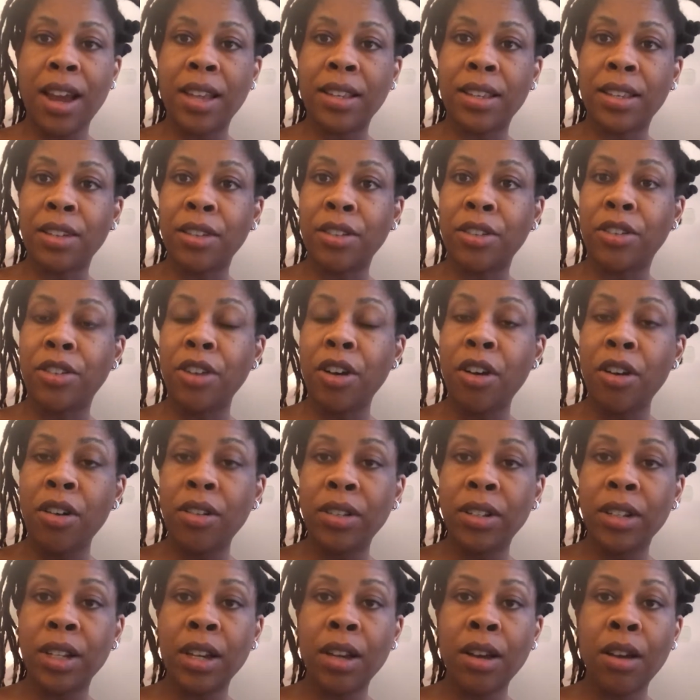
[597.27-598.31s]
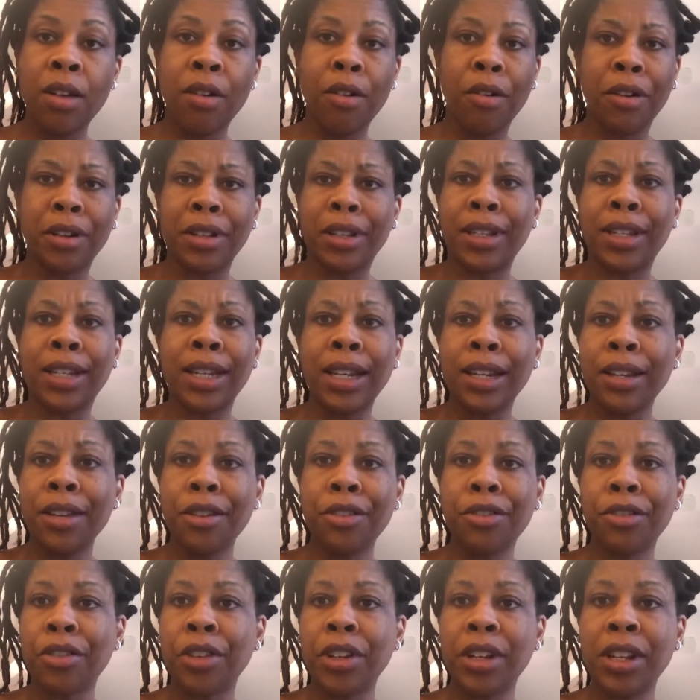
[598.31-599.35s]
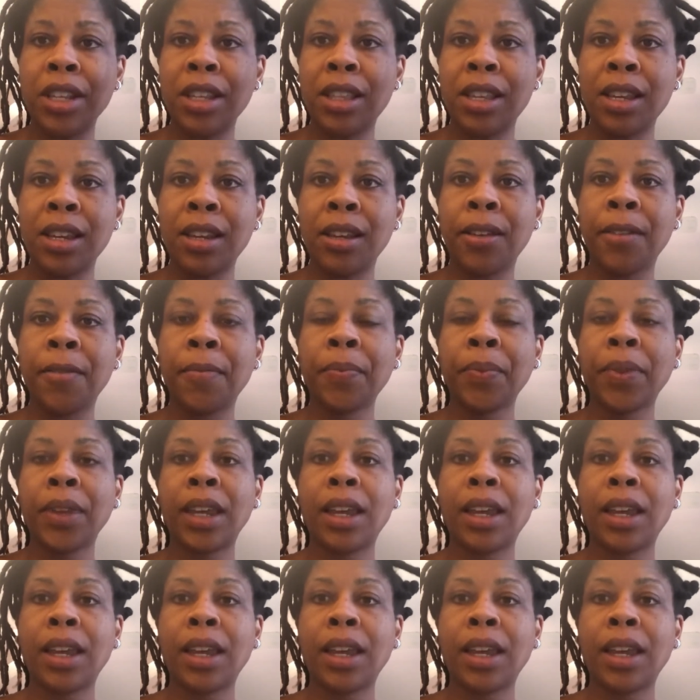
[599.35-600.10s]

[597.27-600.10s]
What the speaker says: as an adult or as a teenager or anything.